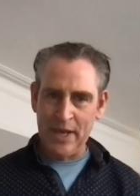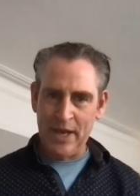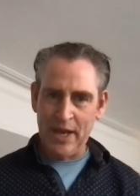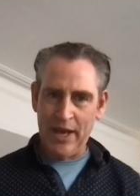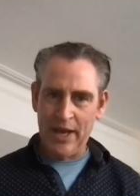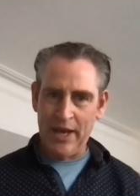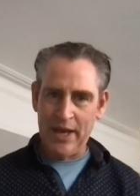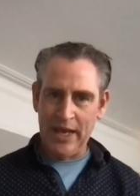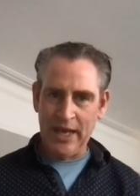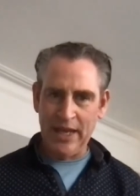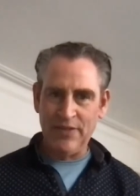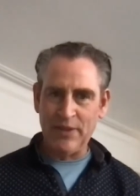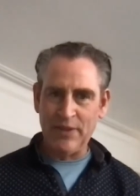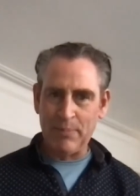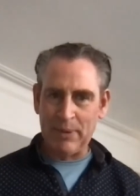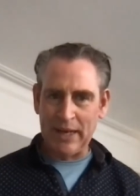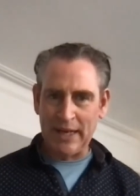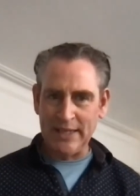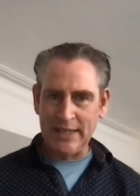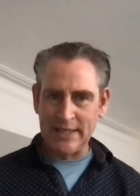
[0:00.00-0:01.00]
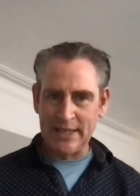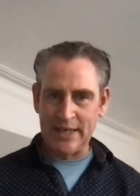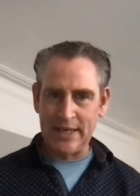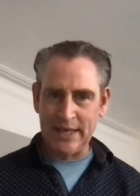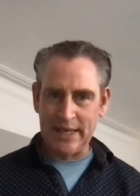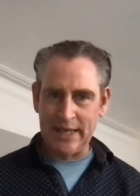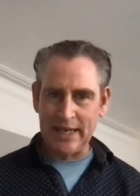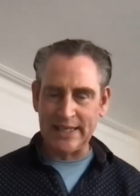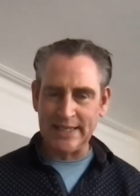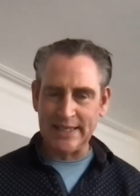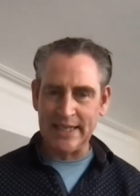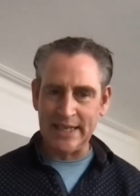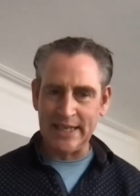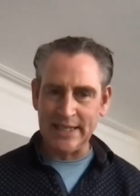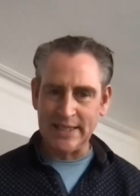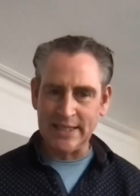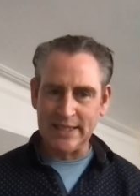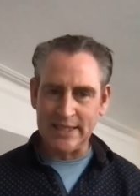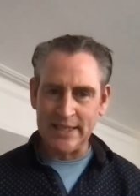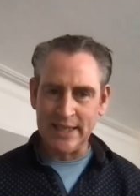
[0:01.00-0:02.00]
uh, in the place that it
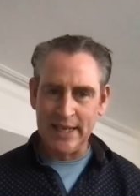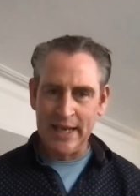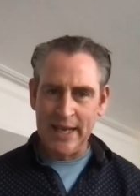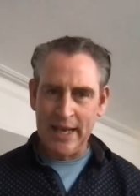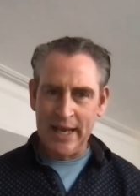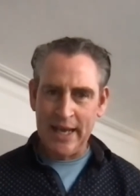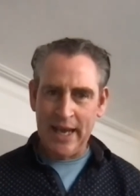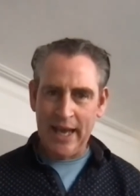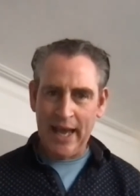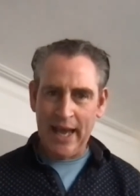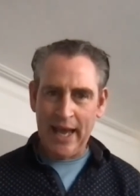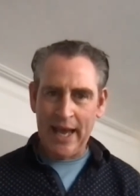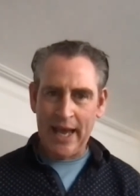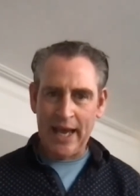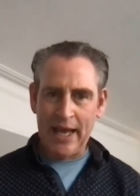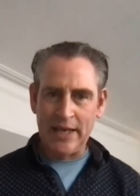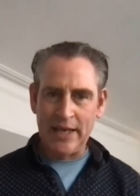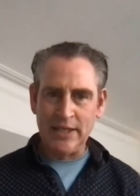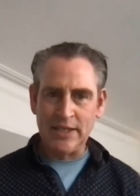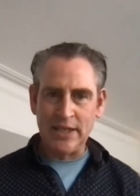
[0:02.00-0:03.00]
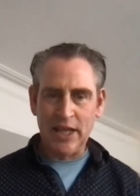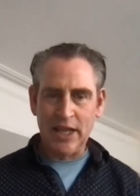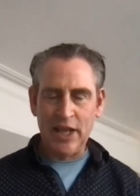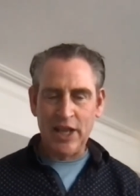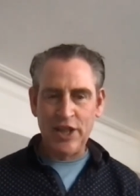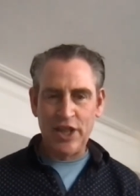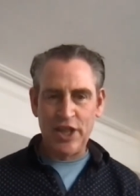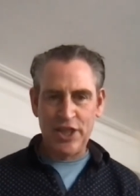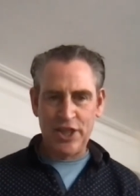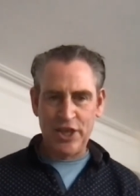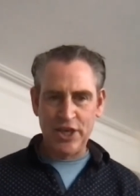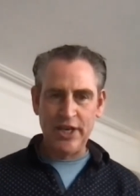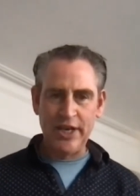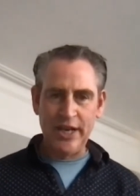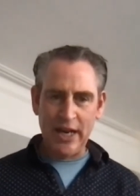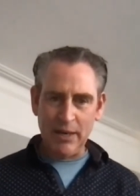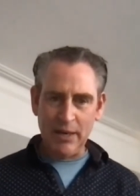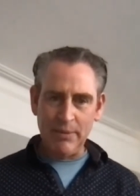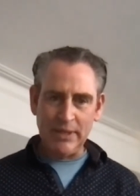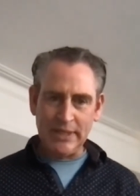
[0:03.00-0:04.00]
exists. And the third
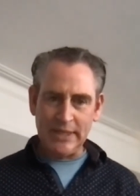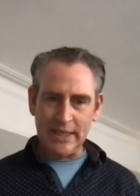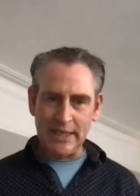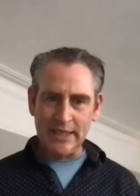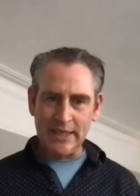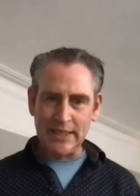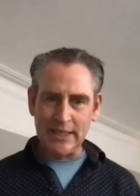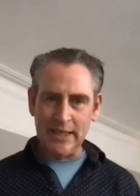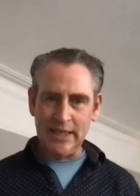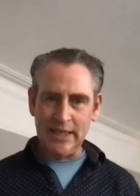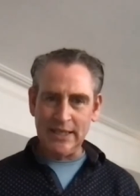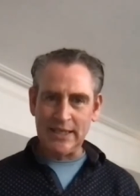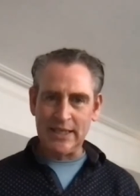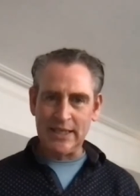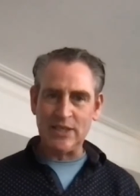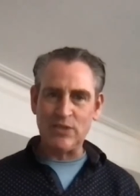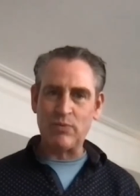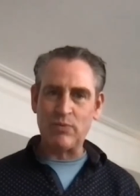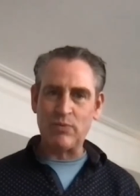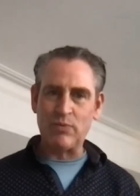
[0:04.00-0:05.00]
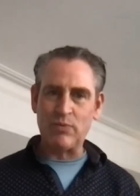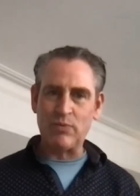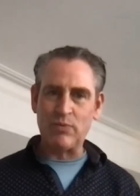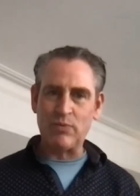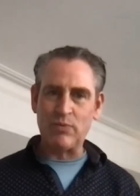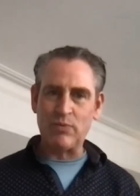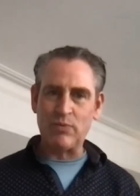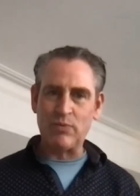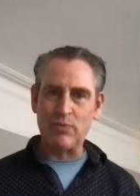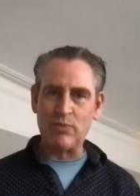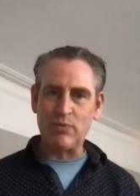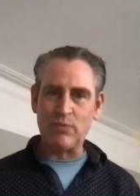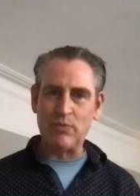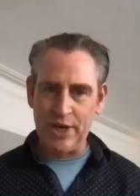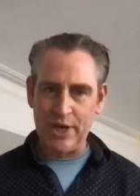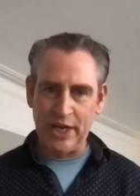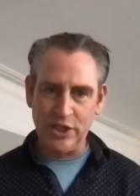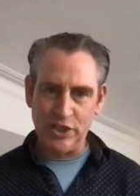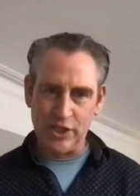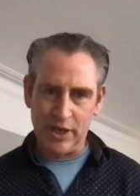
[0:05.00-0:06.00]
element is, is this relationship with
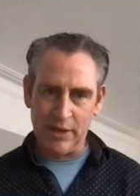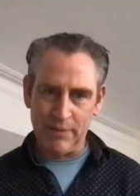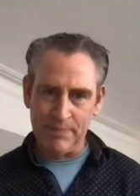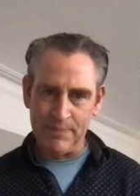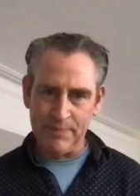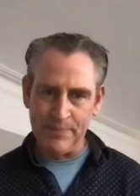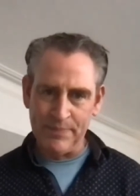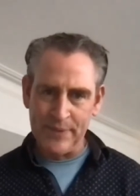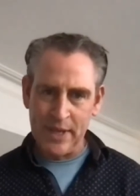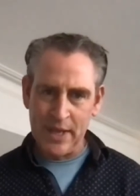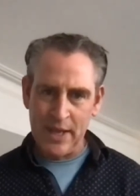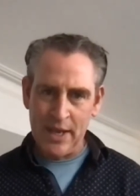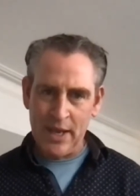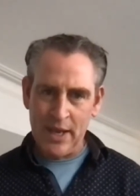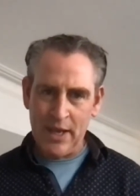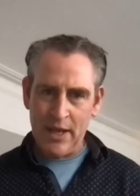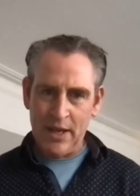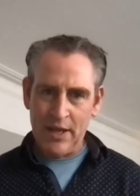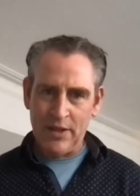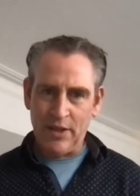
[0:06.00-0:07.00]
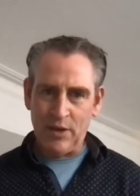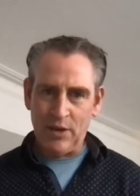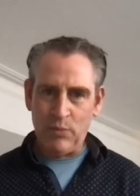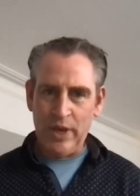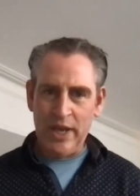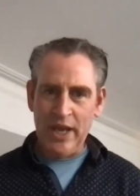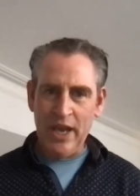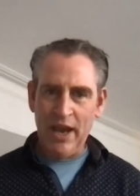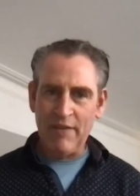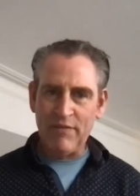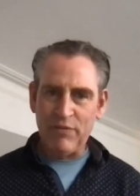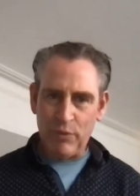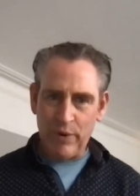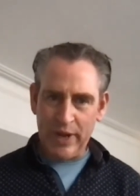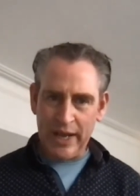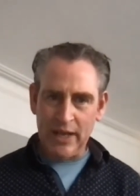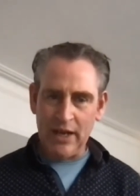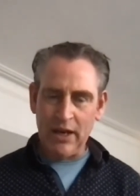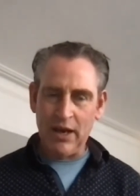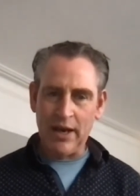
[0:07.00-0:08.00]
nature, that we have
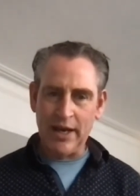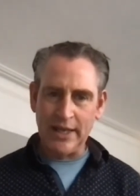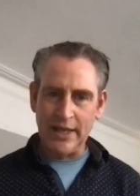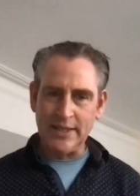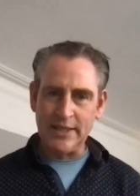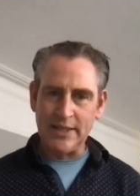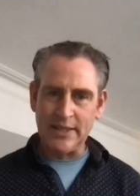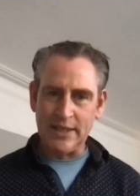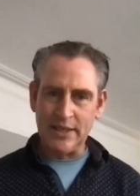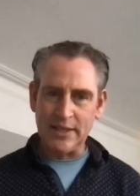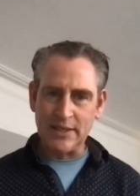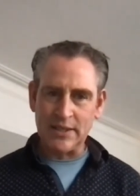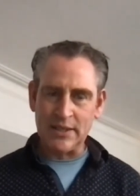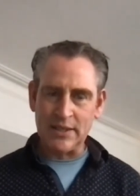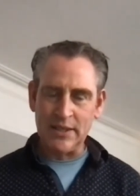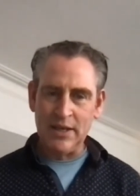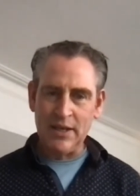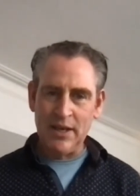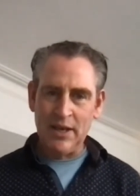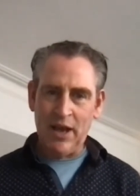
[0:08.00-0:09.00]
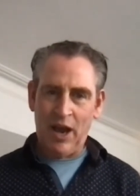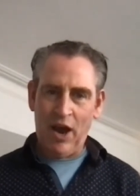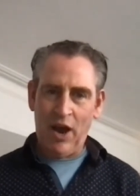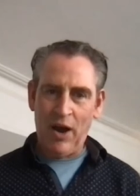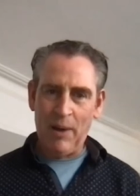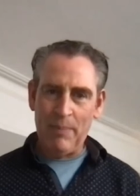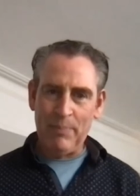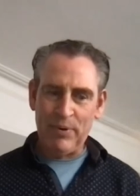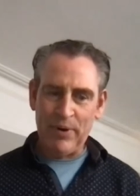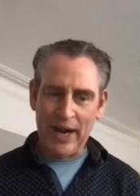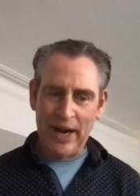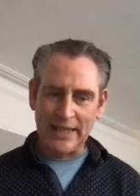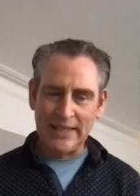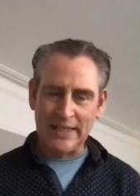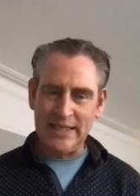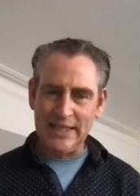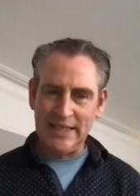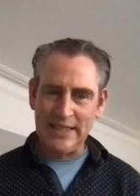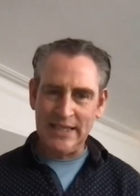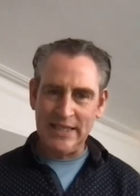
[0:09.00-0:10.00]
realized that our
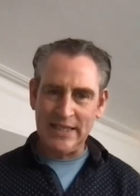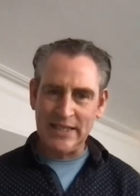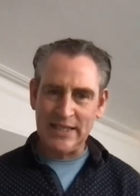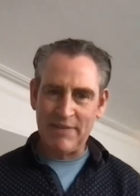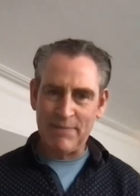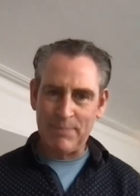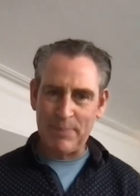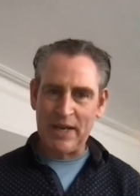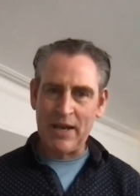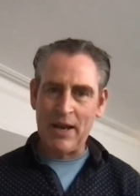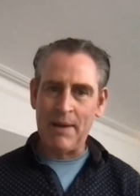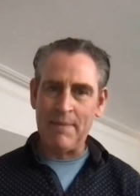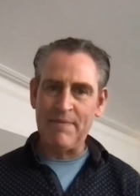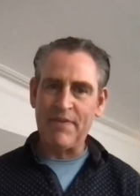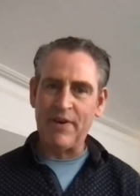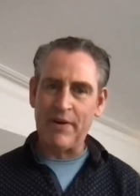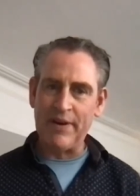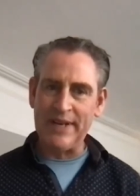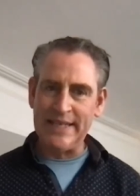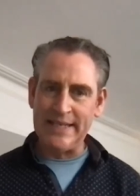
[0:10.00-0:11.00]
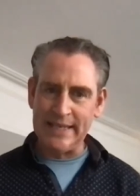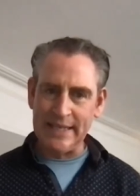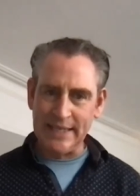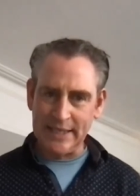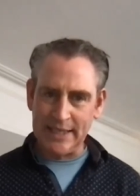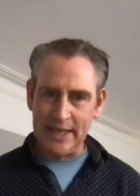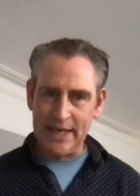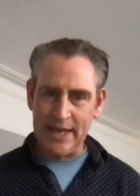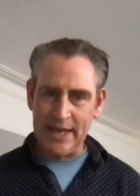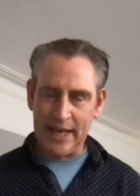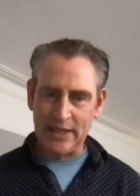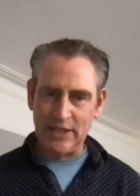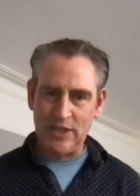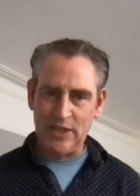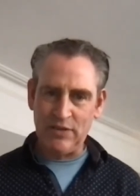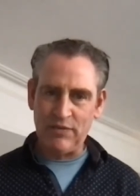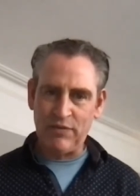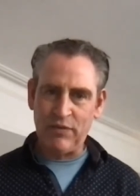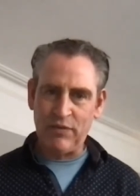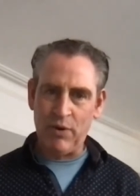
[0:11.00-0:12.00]
practices have become very
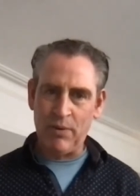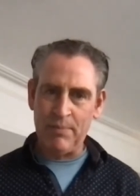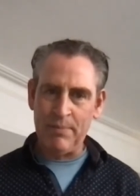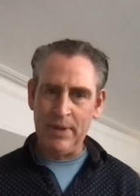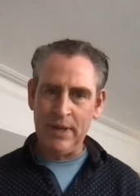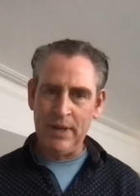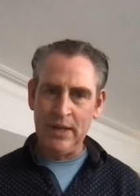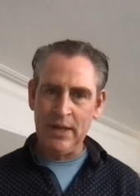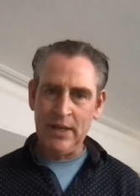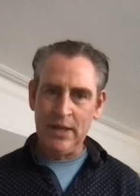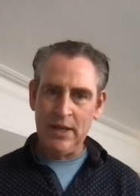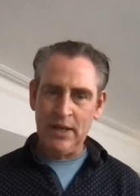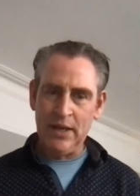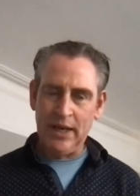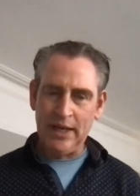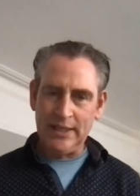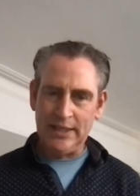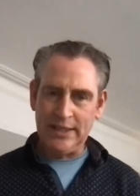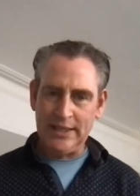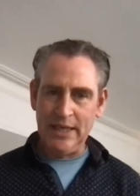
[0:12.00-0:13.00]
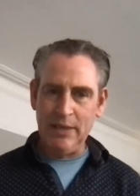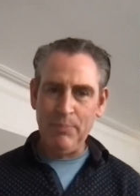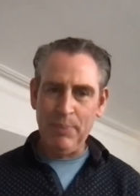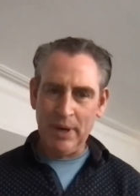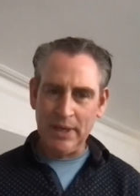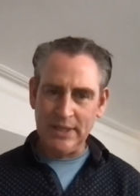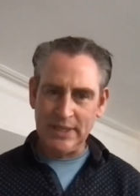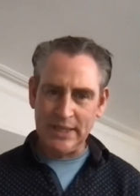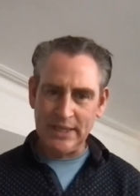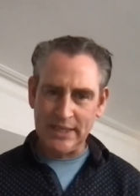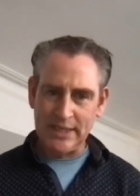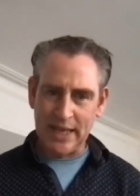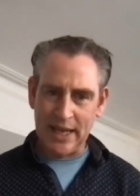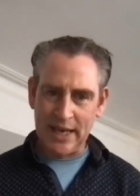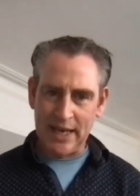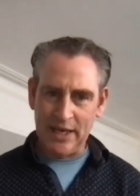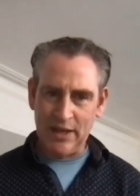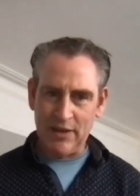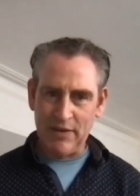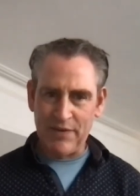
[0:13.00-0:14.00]
disconnected from a deep
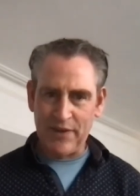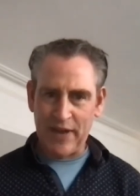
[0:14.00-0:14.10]
understanding of